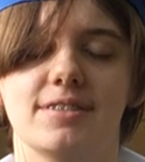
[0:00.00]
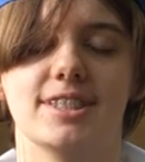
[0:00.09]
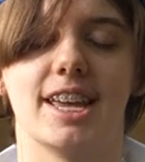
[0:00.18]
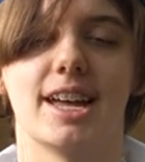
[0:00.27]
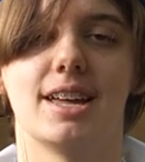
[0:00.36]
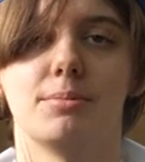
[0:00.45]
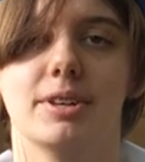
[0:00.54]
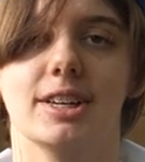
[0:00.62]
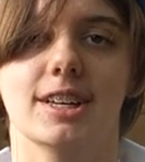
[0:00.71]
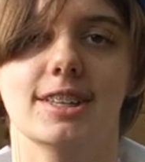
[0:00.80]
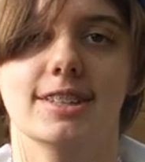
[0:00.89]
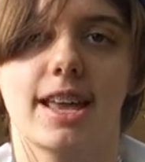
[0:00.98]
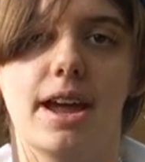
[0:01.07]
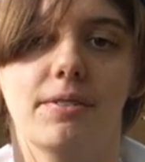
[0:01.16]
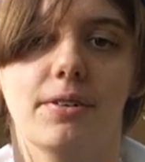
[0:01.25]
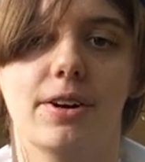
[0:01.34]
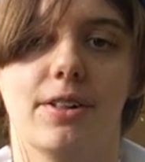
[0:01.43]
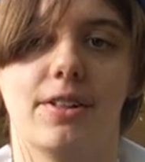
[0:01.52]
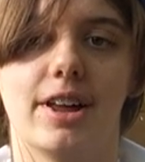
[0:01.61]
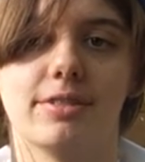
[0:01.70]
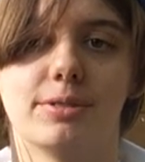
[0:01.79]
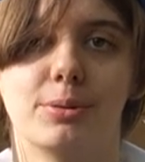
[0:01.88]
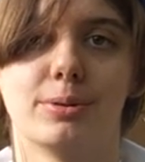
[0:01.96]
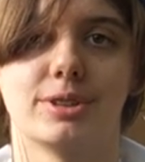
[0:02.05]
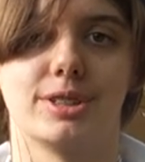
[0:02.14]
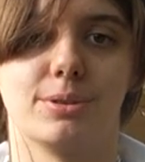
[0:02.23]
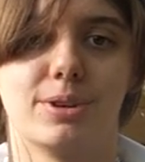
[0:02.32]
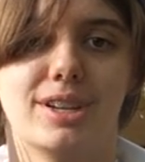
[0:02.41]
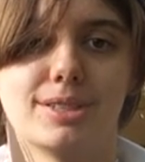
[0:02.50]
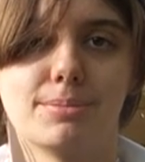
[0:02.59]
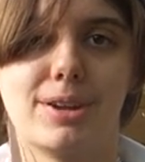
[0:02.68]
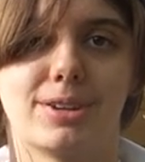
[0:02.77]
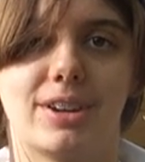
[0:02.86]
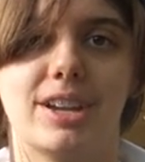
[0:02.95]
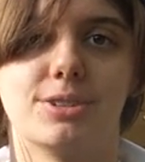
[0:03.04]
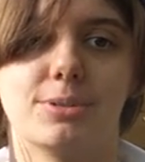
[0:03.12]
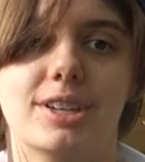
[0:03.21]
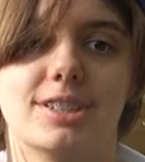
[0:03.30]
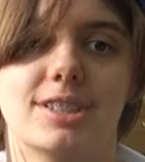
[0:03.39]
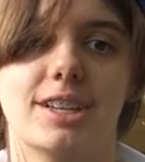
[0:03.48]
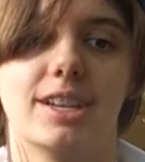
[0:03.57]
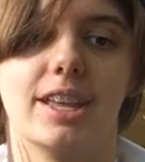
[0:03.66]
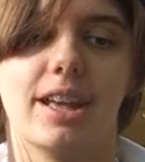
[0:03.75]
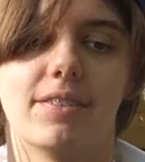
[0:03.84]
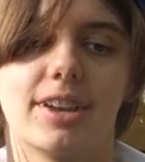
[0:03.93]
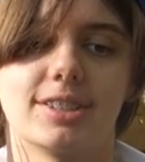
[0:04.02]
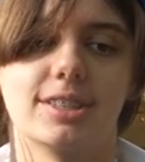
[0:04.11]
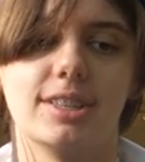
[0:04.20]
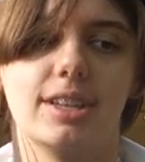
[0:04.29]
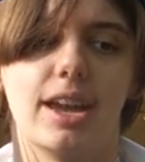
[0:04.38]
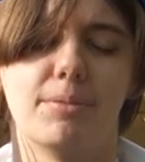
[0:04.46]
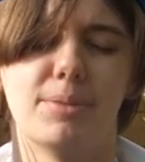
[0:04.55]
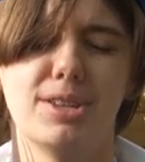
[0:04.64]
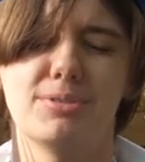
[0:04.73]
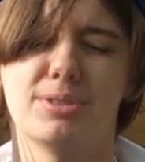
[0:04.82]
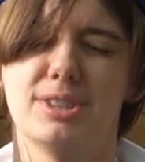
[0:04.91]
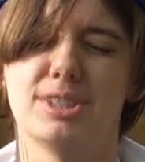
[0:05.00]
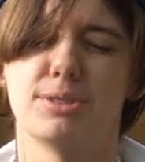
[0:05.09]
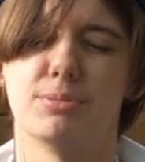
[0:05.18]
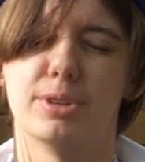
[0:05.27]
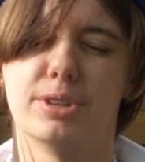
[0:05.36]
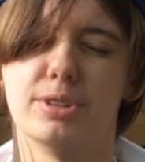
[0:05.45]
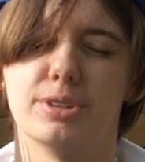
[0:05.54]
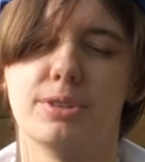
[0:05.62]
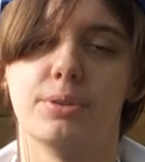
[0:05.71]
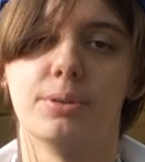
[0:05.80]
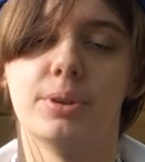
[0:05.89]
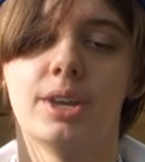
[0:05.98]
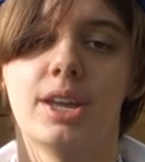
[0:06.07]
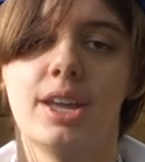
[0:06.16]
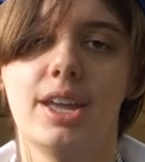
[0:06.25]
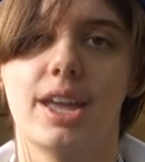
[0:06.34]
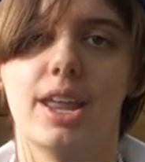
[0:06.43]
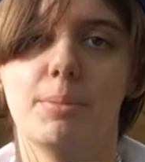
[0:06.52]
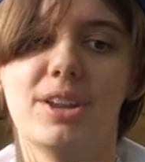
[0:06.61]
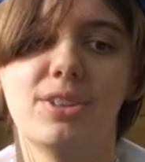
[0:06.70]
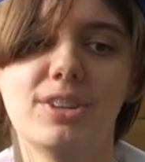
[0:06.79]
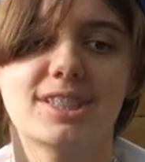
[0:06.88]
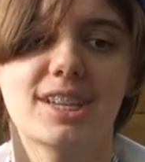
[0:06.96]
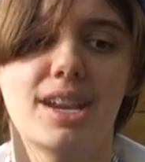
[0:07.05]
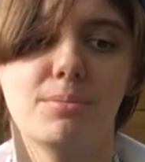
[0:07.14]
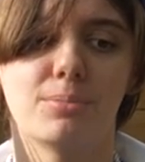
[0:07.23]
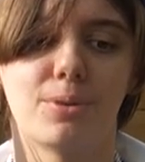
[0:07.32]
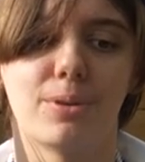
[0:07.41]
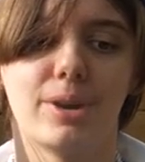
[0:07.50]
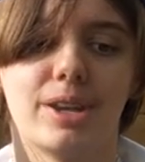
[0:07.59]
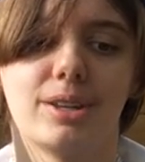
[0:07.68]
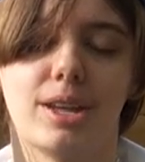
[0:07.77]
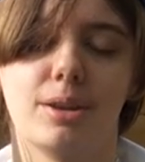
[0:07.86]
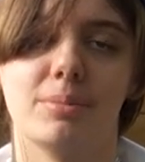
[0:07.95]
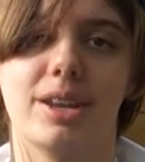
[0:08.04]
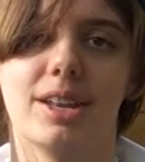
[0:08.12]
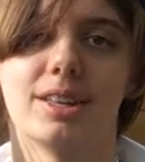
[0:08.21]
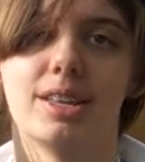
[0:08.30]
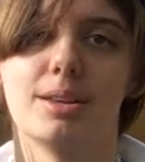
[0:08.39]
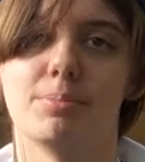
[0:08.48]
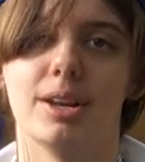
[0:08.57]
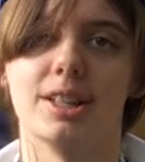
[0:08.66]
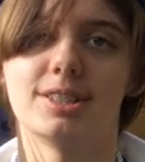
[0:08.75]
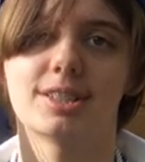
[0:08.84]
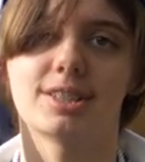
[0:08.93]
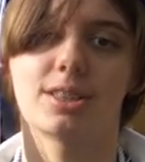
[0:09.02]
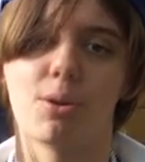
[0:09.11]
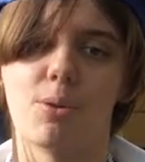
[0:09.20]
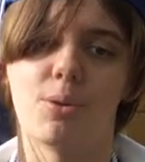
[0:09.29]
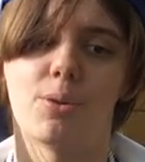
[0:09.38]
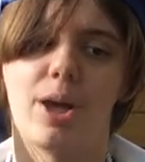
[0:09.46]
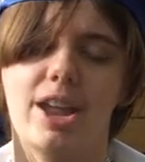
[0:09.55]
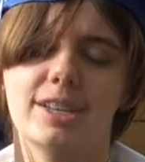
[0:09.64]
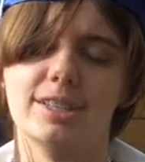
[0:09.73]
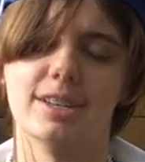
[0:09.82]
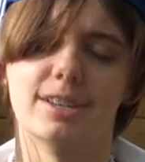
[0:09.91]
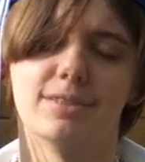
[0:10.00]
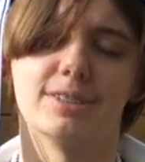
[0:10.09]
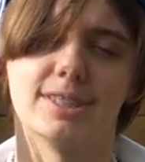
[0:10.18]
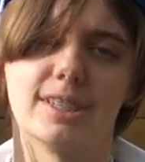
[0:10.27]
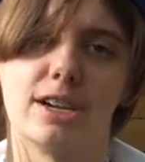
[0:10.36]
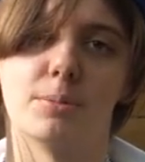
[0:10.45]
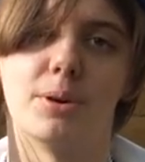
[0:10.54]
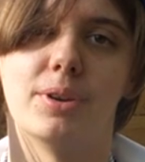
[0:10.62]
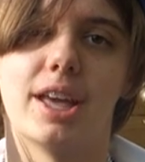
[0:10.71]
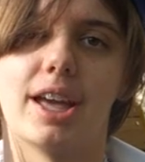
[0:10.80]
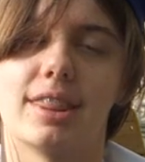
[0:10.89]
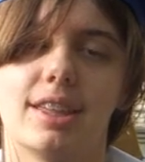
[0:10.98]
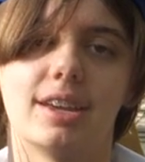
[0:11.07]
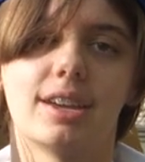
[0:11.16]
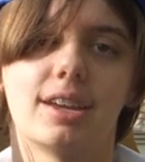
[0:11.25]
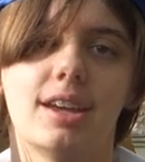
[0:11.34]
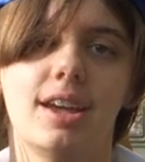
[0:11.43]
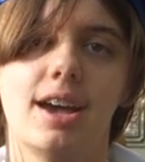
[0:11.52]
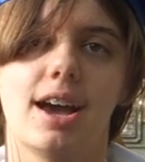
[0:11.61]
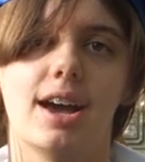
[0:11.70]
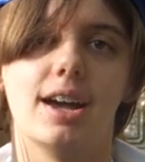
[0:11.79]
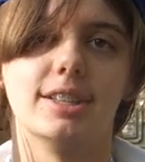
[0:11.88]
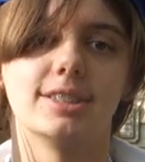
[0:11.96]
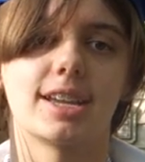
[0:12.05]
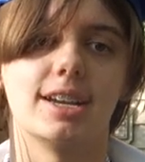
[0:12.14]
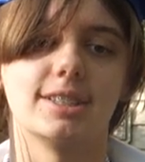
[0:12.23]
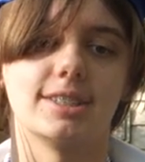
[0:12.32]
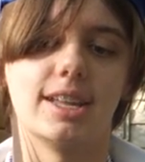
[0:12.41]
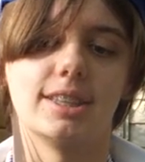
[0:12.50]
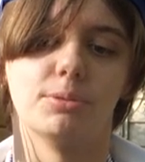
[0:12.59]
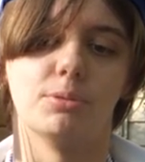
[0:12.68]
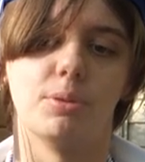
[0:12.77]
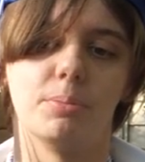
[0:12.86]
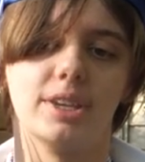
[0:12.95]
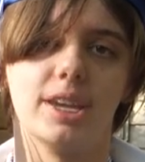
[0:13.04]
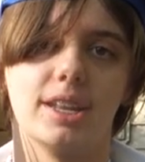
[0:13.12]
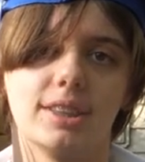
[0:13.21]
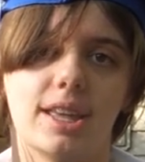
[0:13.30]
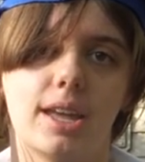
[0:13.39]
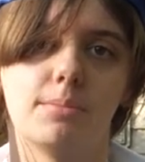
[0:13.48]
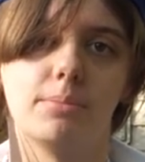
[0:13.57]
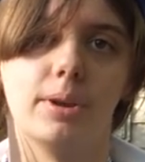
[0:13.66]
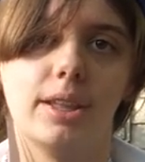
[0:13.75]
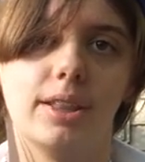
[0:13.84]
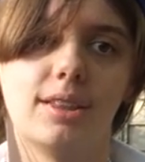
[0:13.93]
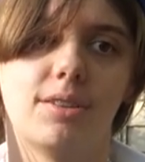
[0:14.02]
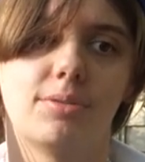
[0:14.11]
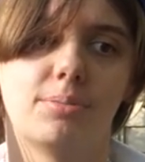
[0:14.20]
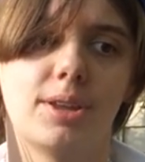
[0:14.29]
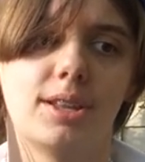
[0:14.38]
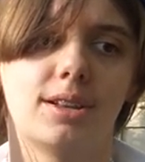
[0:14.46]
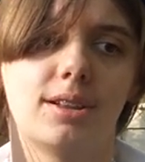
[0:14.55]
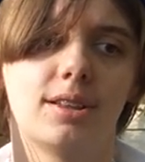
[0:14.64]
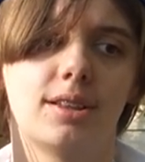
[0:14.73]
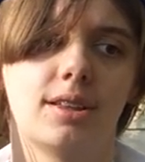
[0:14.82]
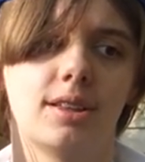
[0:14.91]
of sad because I've heard a lot of cool stories about graduation, and I've been to at least one or two. And I mean, it looks kind of boring, admittedly, but it's just the whole idea of the ceremony, I think. It's kind of sad that we won't be getting that, but they've been